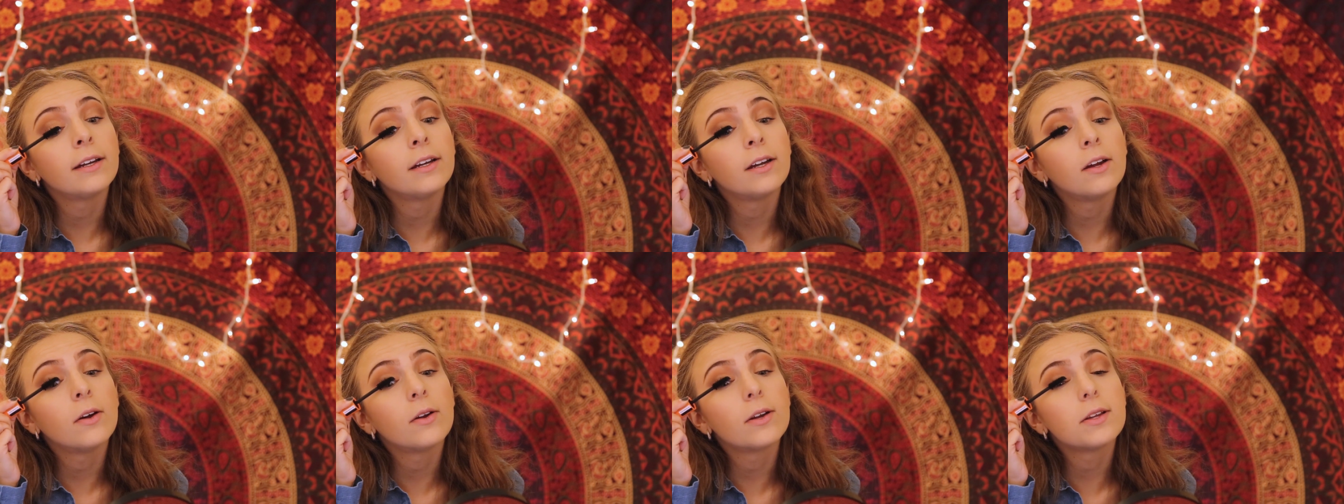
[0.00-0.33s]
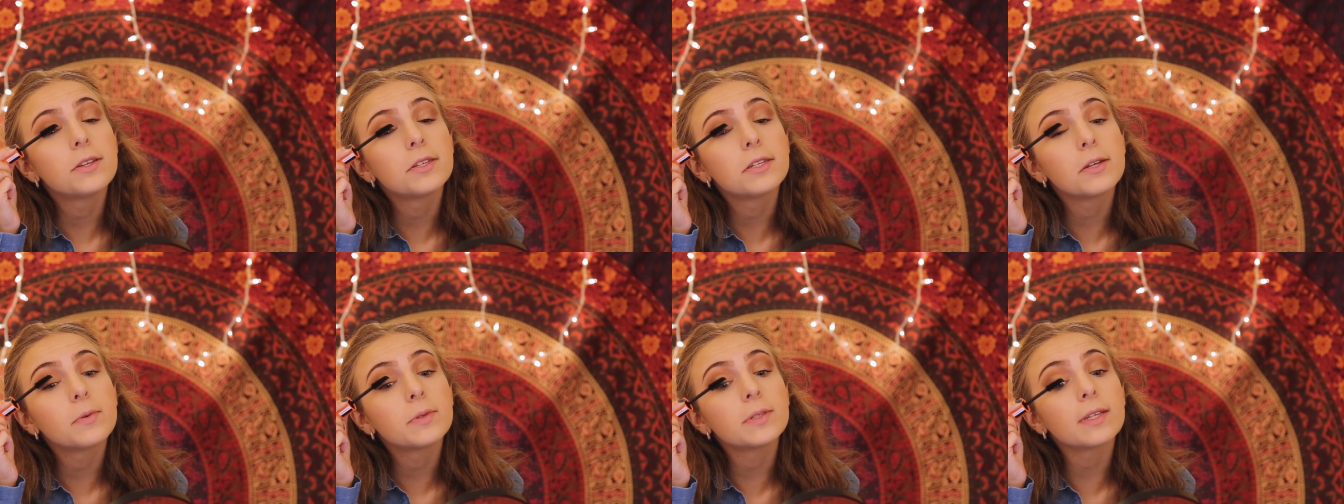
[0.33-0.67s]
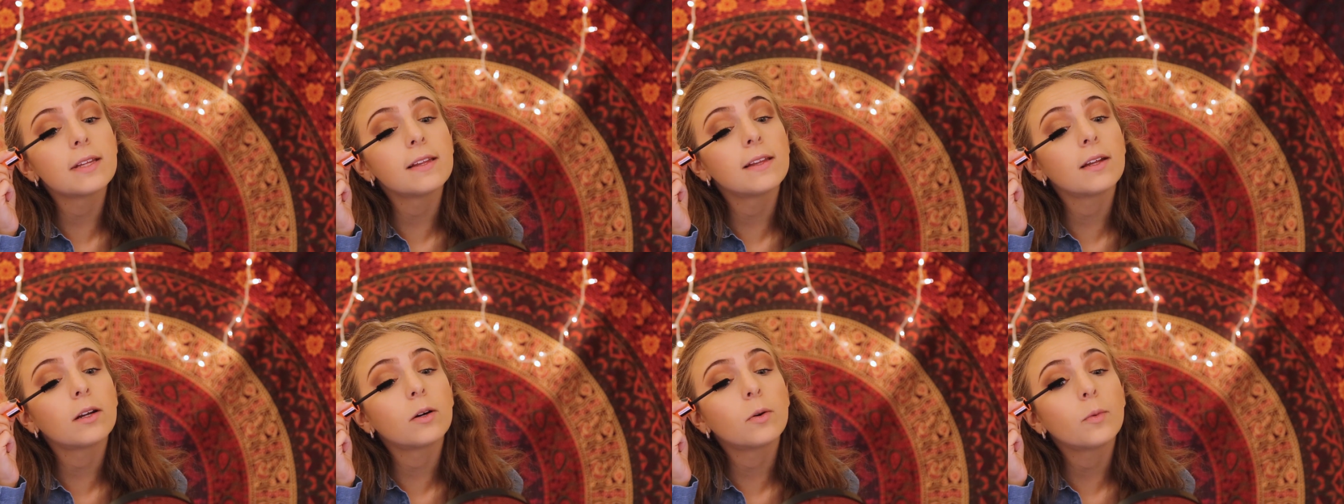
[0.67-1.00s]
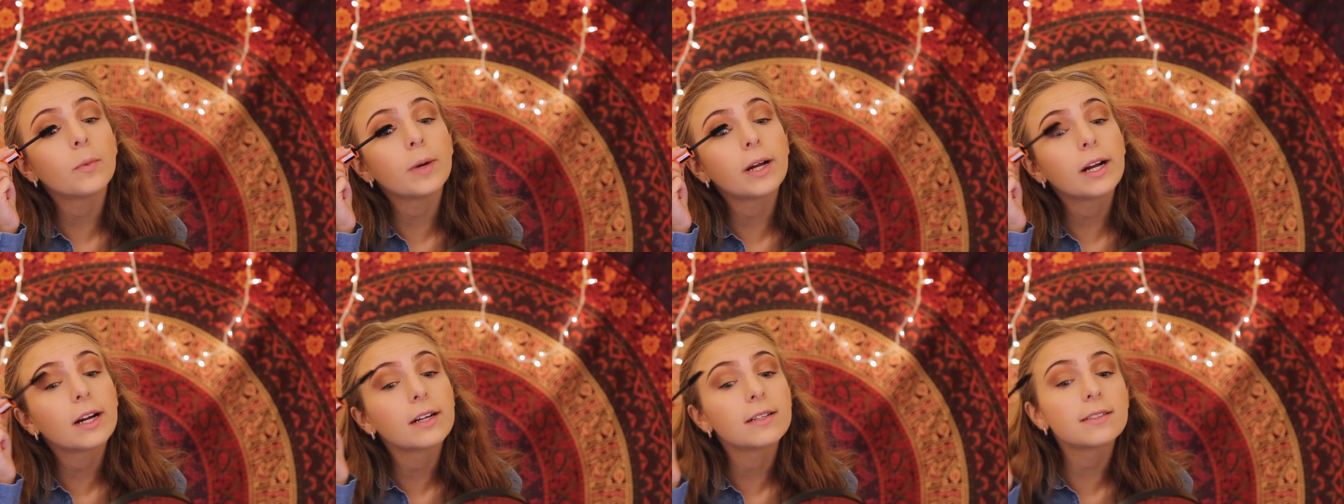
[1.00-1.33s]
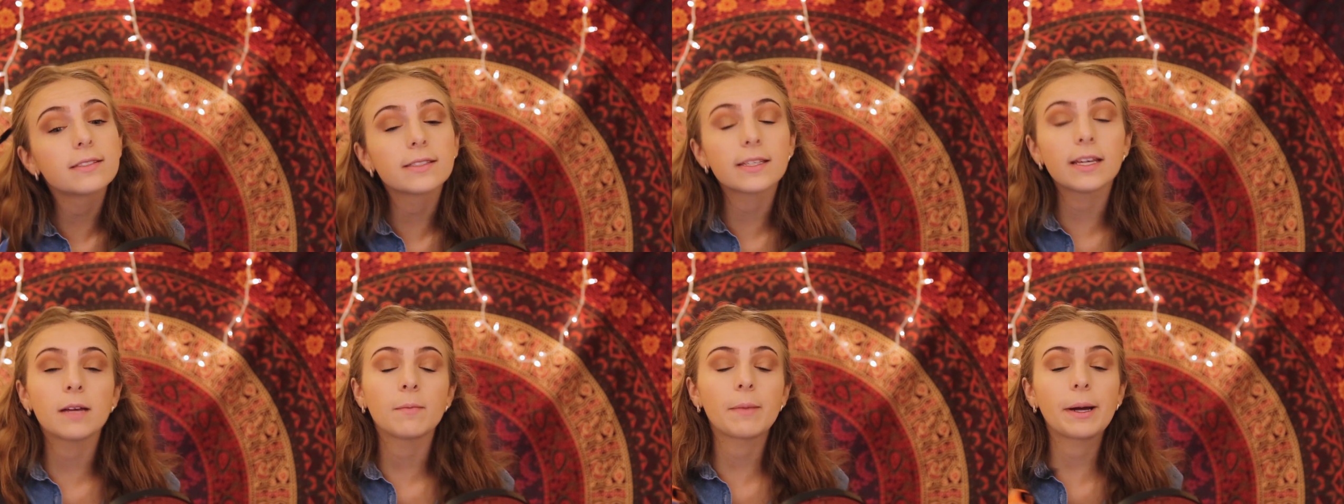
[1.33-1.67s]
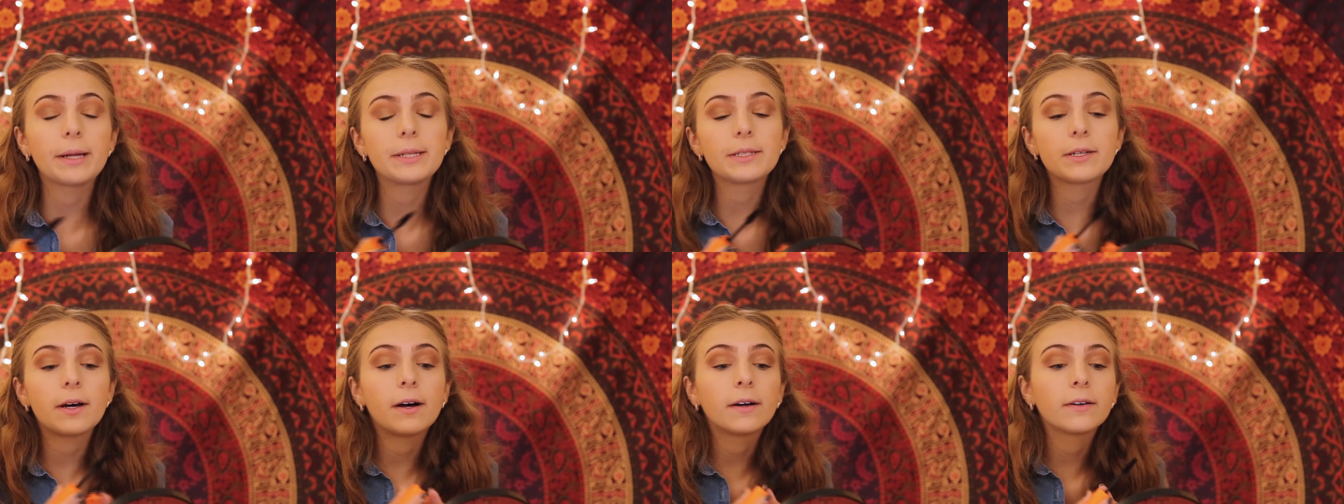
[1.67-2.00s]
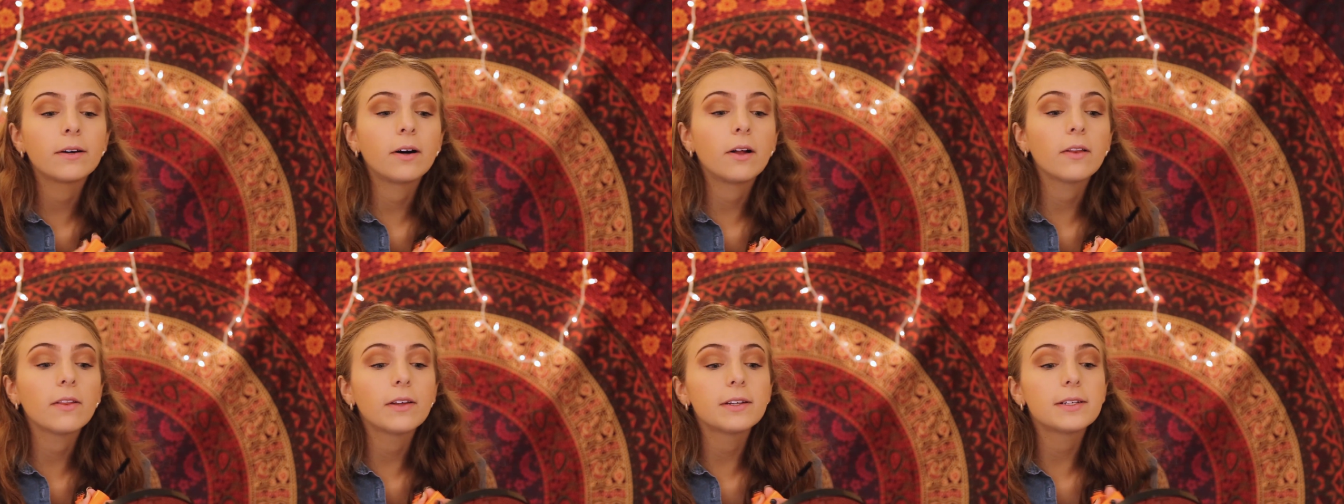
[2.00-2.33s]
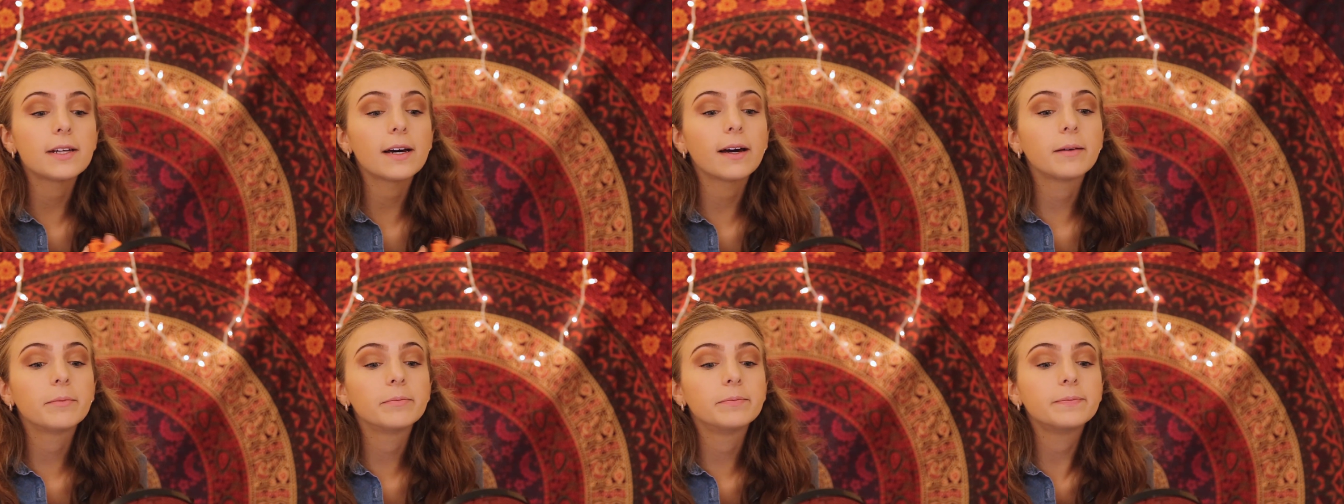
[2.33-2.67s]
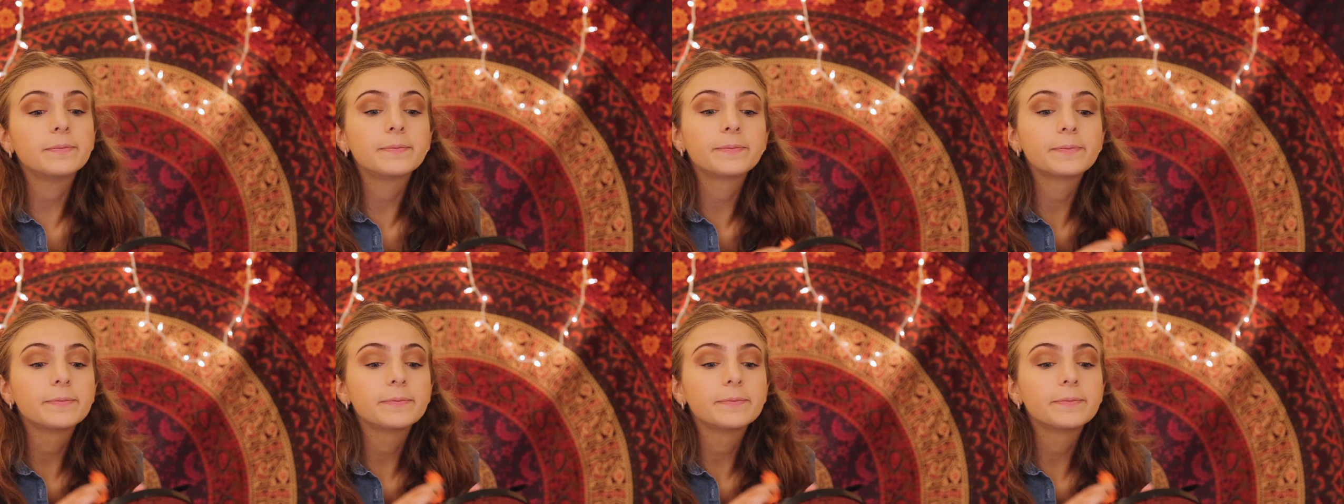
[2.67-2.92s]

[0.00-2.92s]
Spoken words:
noticed it was a little weird seeing my tongue all the time.